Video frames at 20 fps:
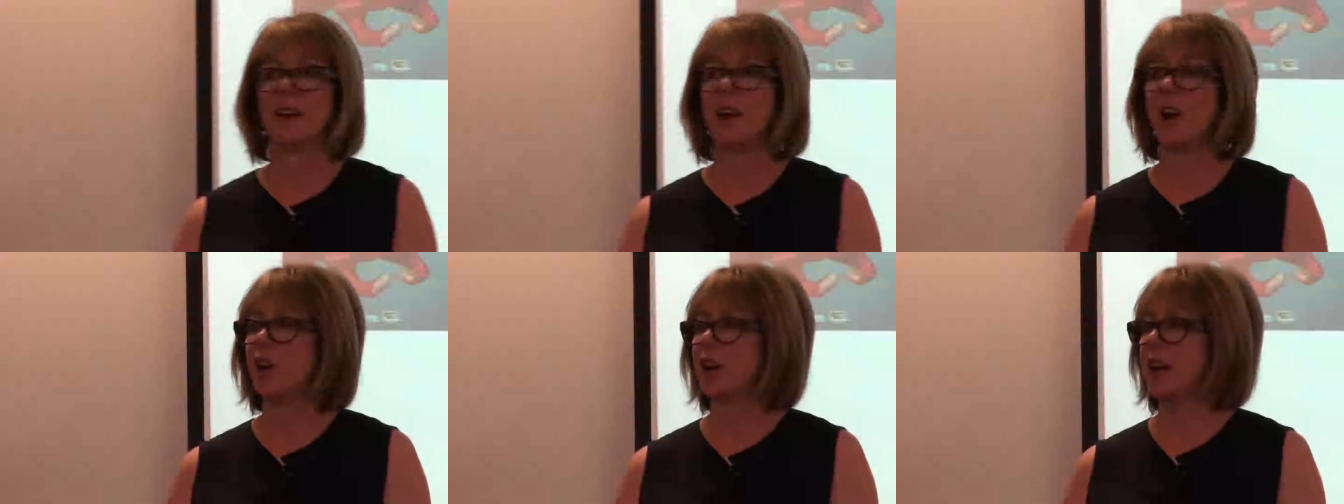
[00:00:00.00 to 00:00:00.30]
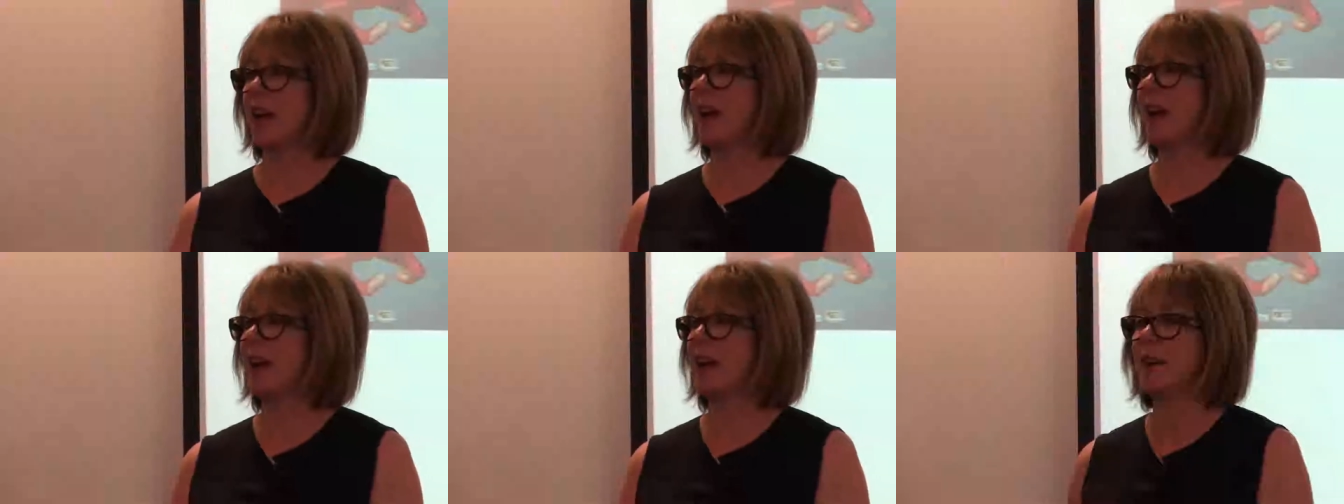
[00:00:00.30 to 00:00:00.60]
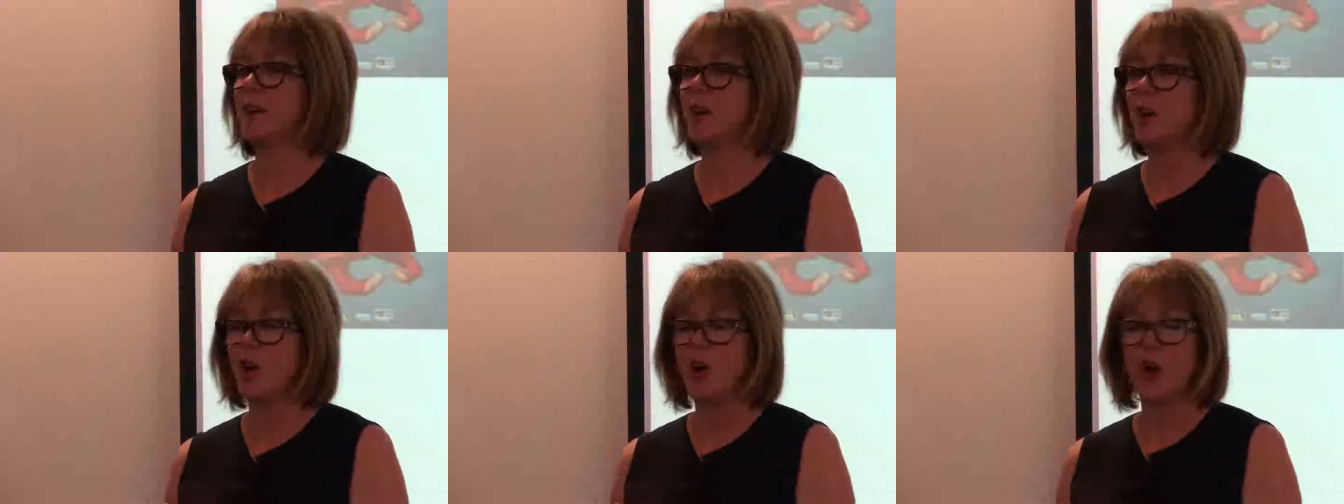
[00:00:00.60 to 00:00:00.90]
Okay, all
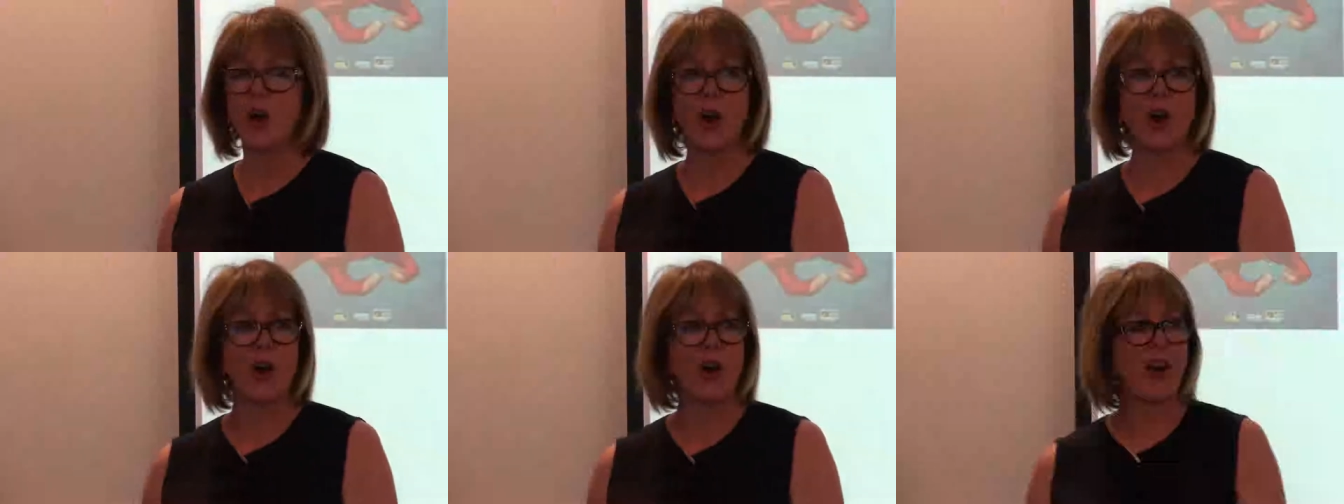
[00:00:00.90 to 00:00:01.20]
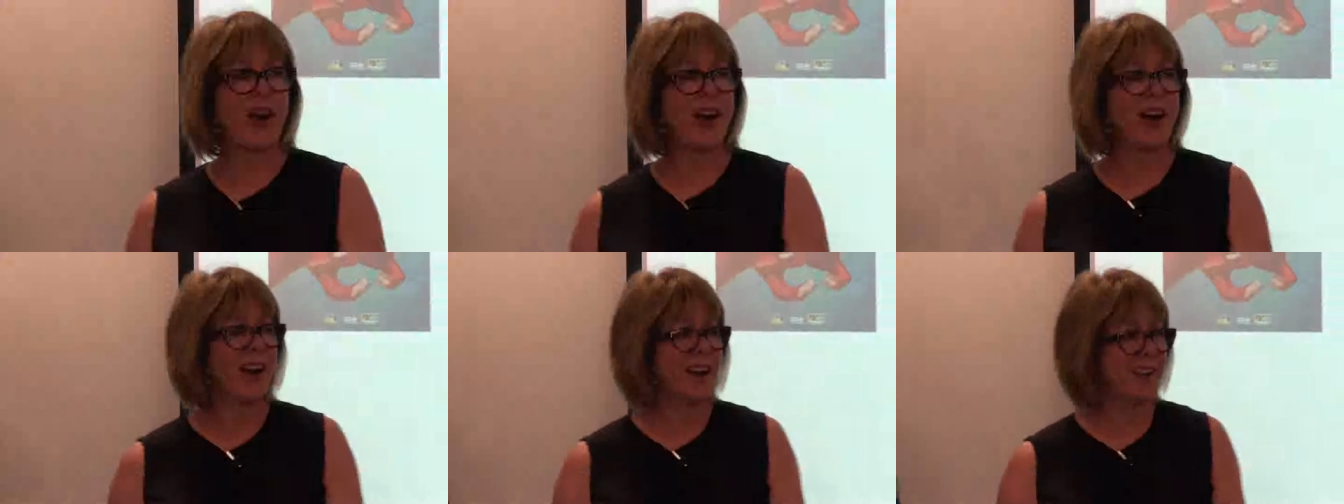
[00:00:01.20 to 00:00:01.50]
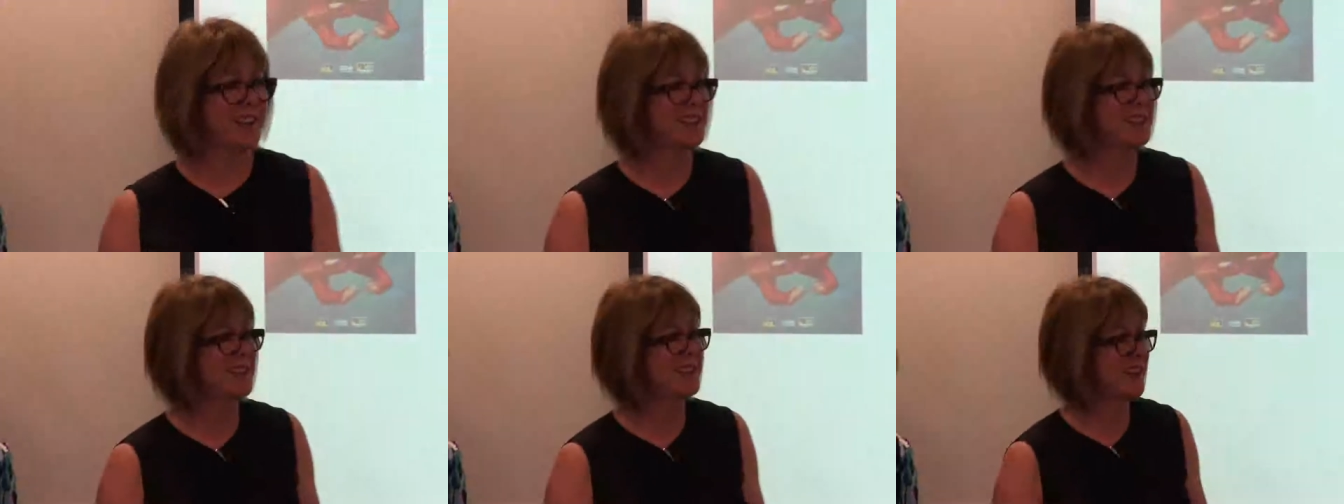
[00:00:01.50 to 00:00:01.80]

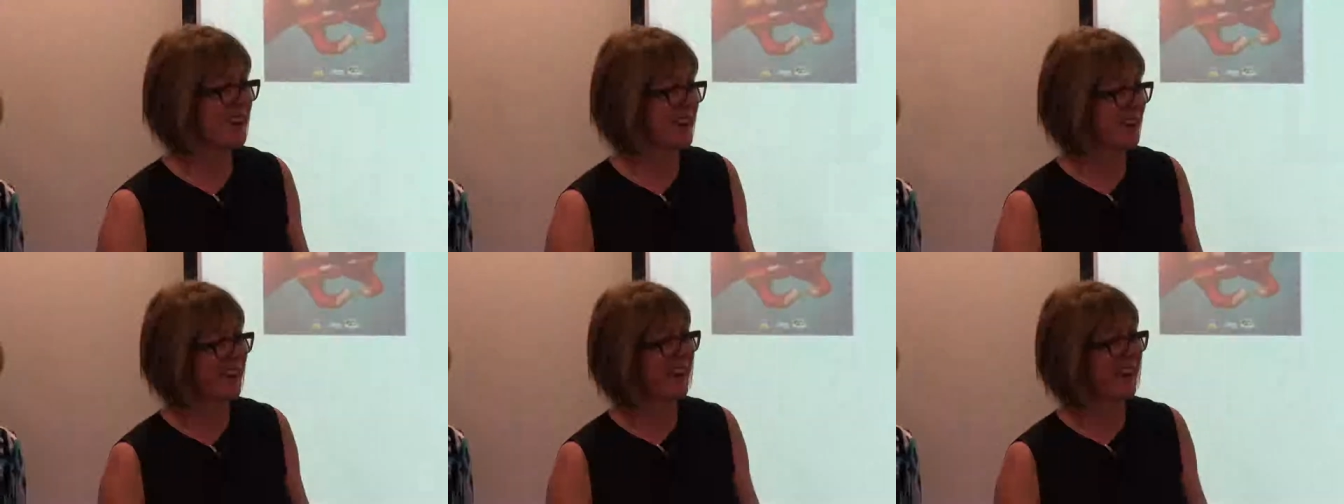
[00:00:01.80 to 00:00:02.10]
right,